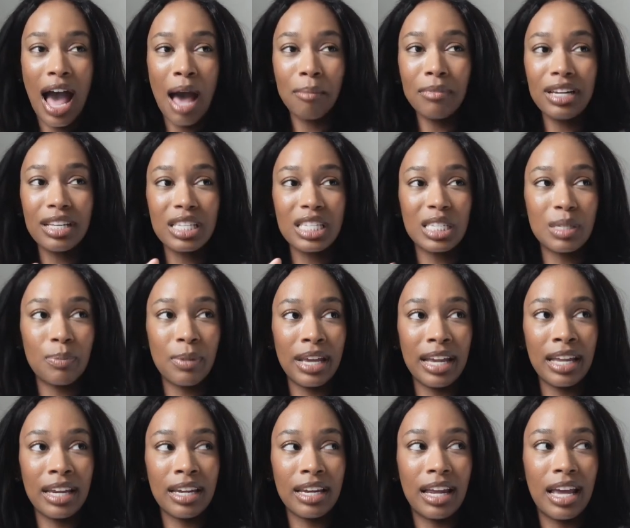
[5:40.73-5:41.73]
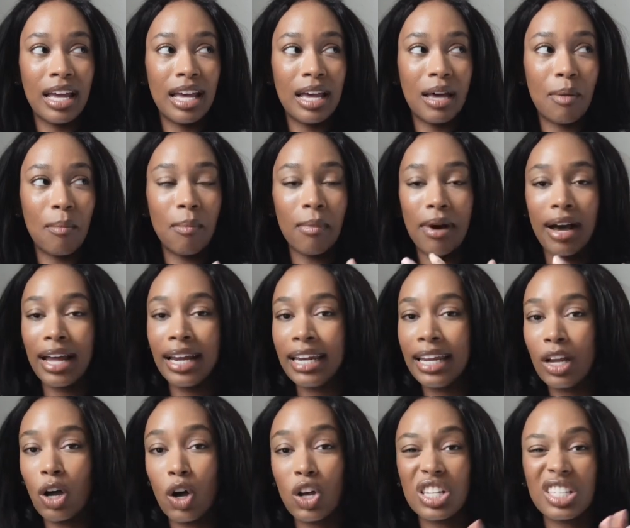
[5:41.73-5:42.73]
I'm gonna spend
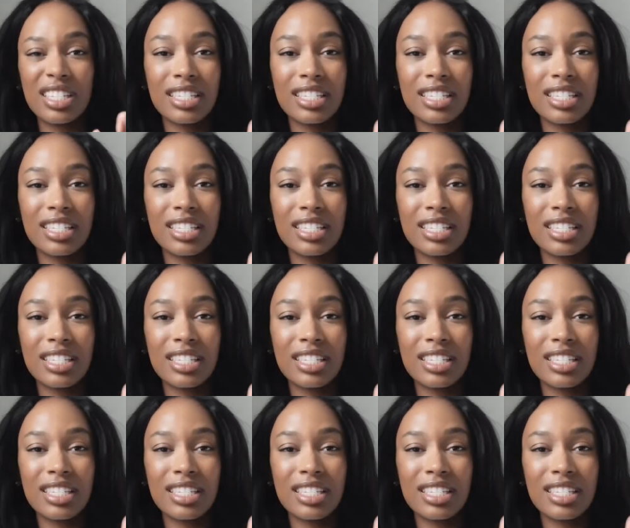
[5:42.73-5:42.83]
money on